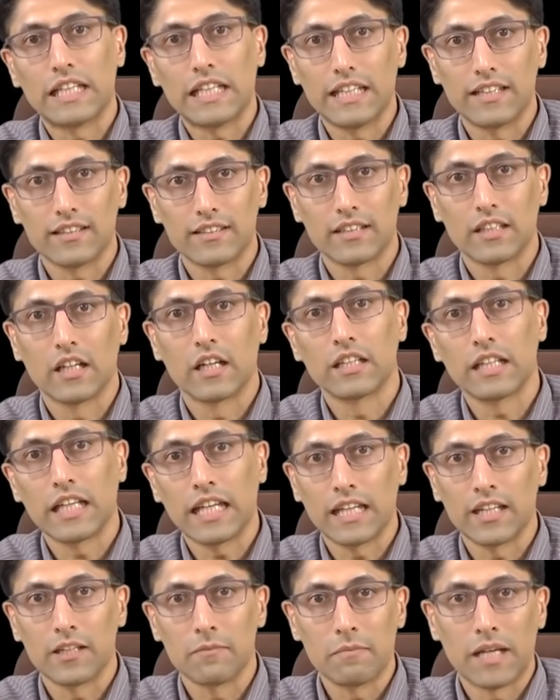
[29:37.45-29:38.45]
is done
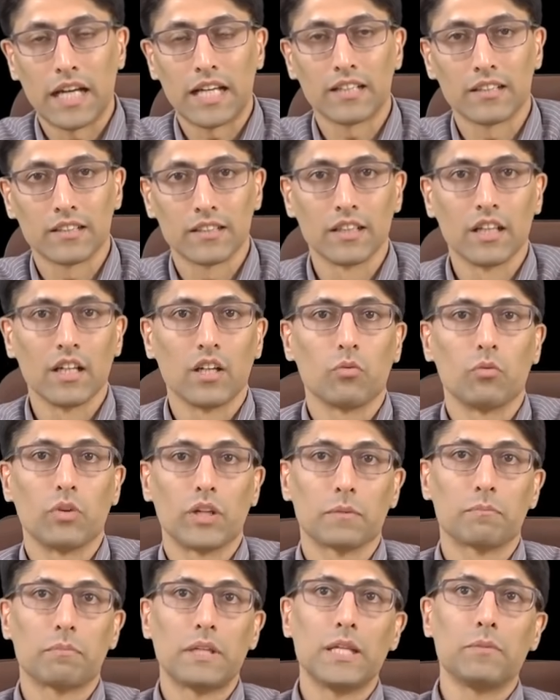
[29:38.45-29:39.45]
in a manner
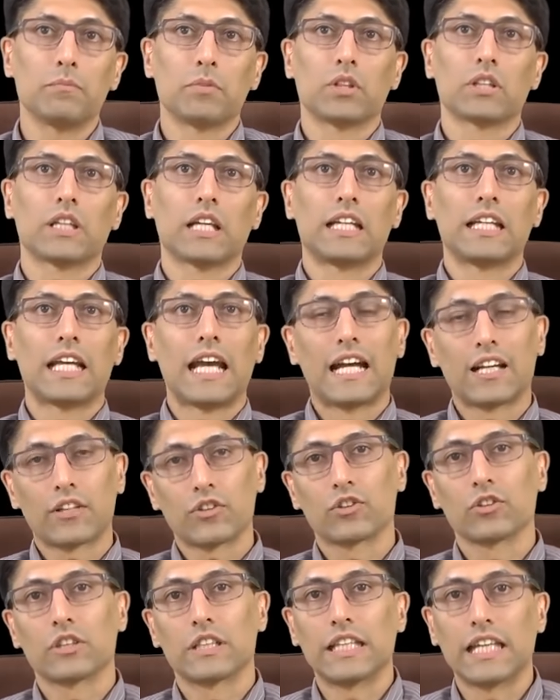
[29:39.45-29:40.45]
where people can
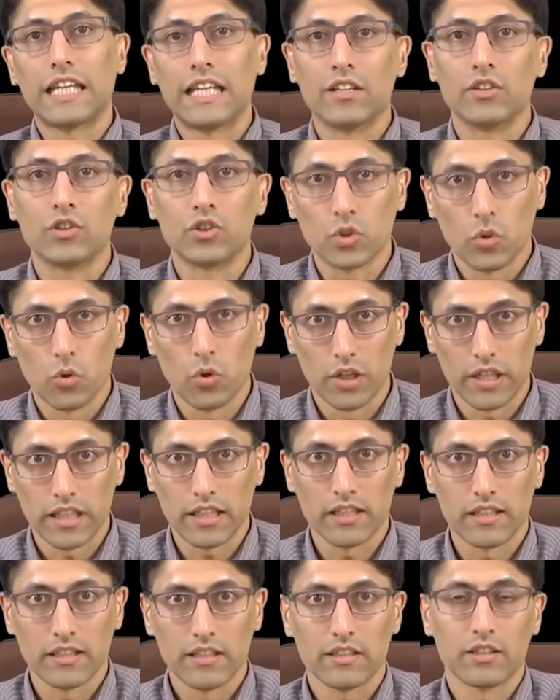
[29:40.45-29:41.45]
actually enjoy